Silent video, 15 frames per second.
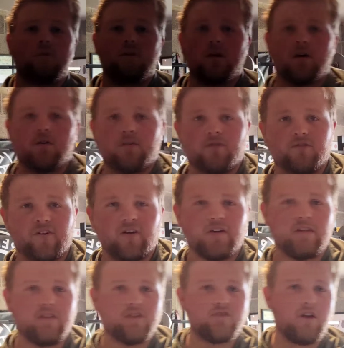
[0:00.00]
you know, felt
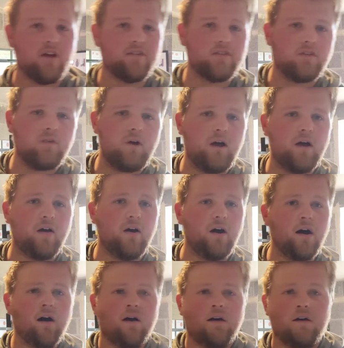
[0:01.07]
it in the chest quite a
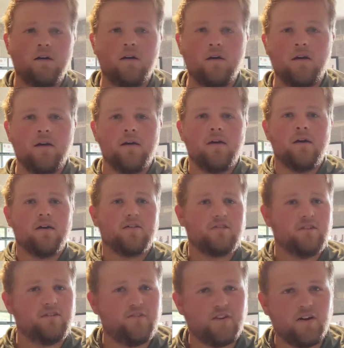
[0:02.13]
lot.
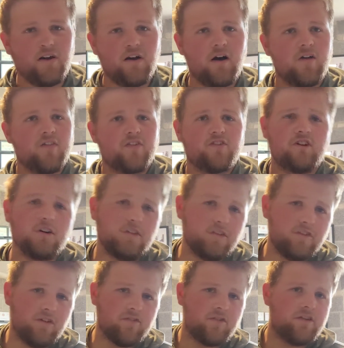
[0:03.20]
Still feel it a lot in the
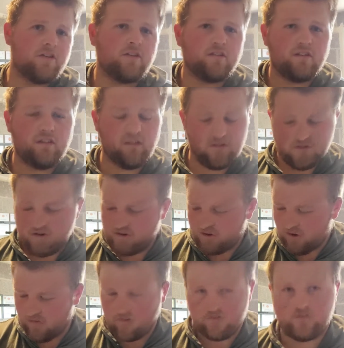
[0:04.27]
shoulders, obviously. The
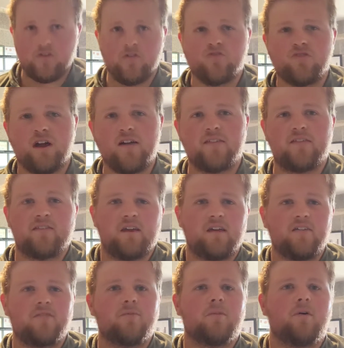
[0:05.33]
shoulders do try to
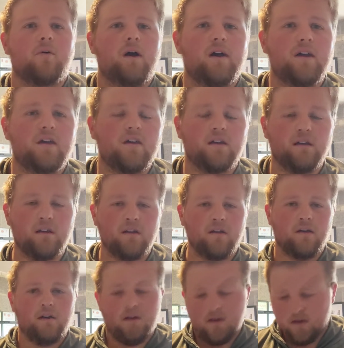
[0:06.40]
take some of the weight.
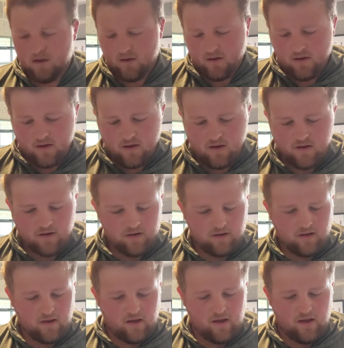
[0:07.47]
And,
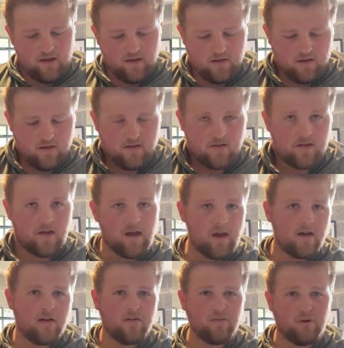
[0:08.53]
uh,
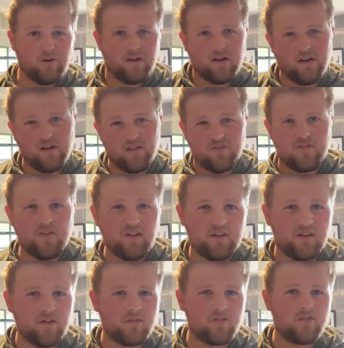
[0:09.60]
yeah, well, you know, they're
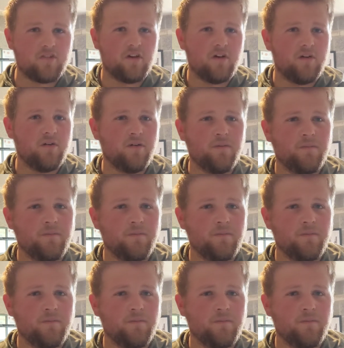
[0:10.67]
feeling good, so